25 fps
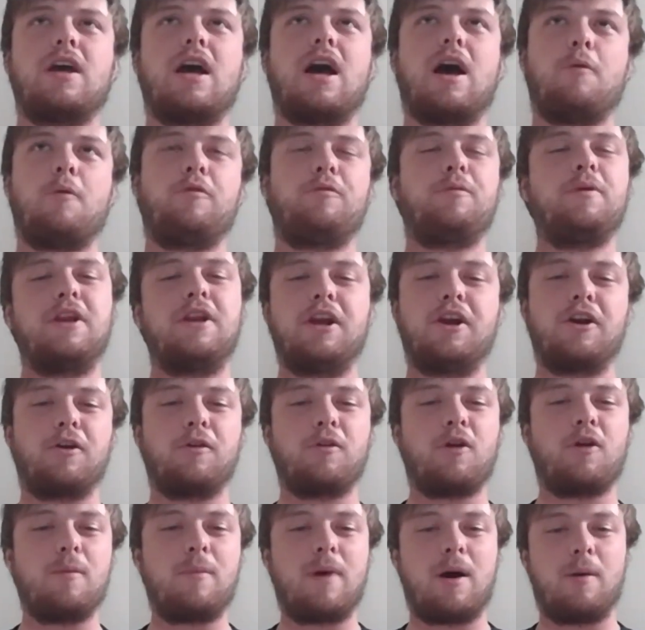We've been hearing a
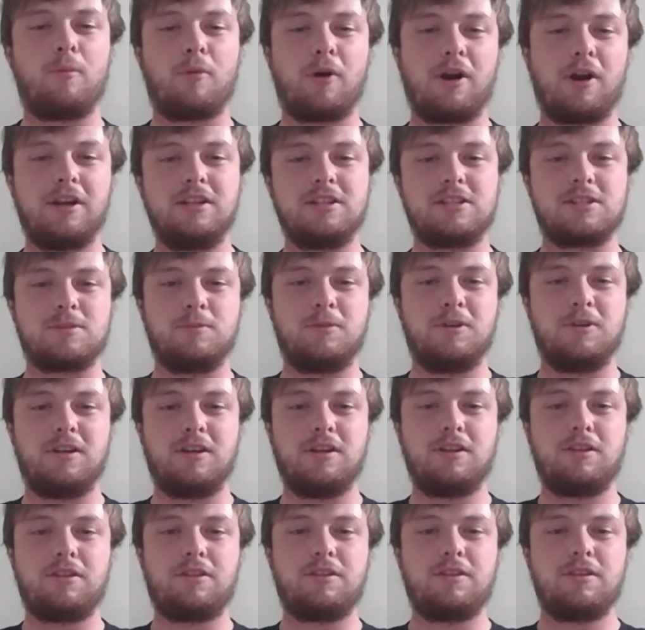lot about Braden Smith,